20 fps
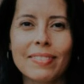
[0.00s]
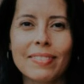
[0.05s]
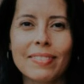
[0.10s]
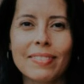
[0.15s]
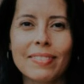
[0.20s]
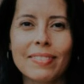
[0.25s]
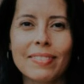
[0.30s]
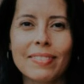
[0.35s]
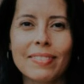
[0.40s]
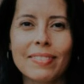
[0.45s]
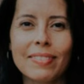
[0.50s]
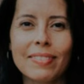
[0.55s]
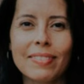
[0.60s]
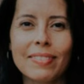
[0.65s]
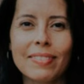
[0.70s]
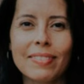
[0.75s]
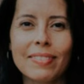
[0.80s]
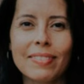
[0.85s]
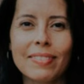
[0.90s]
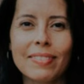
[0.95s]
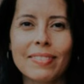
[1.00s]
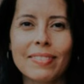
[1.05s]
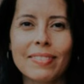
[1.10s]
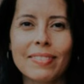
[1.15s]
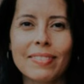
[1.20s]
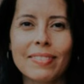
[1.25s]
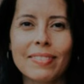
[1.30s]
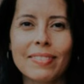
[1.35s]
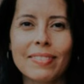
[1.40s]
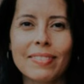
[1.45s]

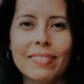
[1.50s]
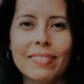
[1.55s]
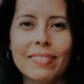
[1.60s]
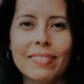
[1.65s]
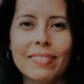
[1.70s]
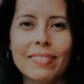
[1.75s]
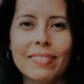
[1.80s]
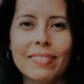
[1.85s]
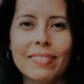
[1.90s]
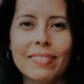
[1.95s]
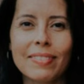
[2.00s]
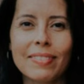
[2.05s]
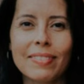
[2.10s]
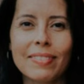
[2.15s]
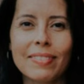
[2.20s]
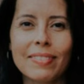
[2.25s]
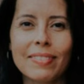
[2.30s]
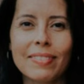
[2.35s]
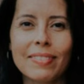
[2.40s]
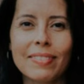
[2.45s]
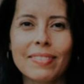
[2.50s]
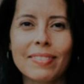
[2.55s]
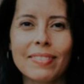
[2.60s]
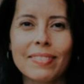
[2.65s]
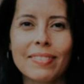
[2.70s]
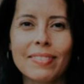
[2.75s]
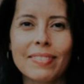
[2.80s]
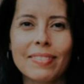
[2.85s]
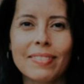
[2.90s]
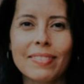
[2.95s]

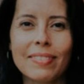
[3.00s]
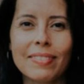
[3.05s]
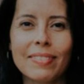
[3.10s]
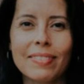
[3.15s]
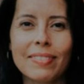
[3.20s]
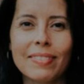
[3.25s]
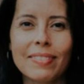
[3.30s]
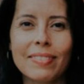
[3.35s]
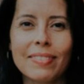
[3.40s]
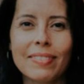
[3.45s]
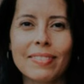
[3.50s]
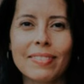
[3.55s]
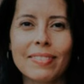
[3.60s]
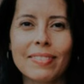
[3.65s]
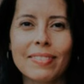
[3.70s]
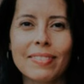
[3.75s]
[no speech]